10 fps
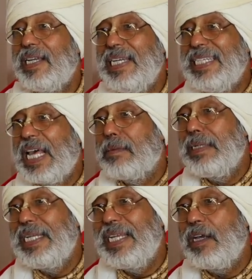inner
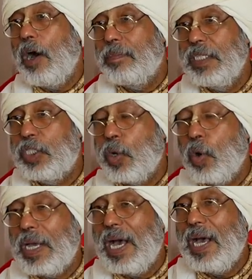meaning of this
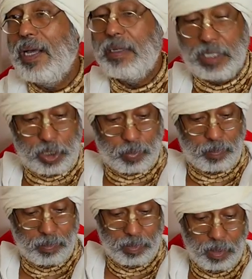sloka? Is
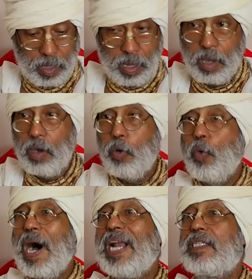
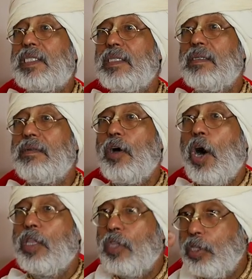what
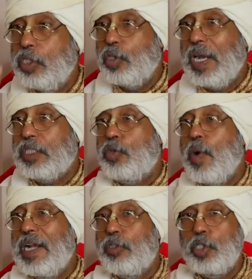Anda Dhritarashtra
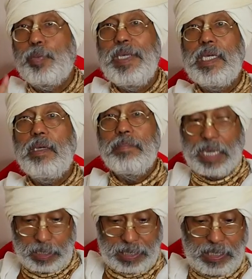want to speak?
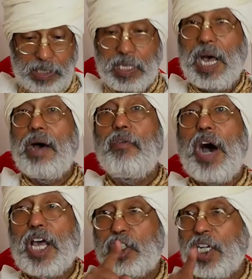Because it is the
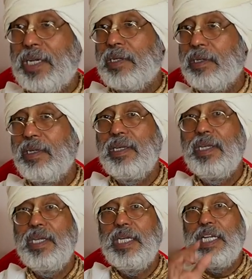version.
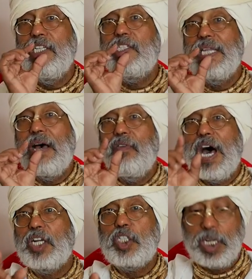It is the
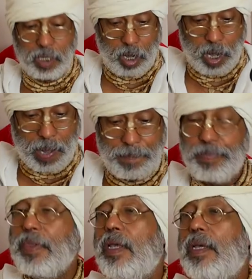version of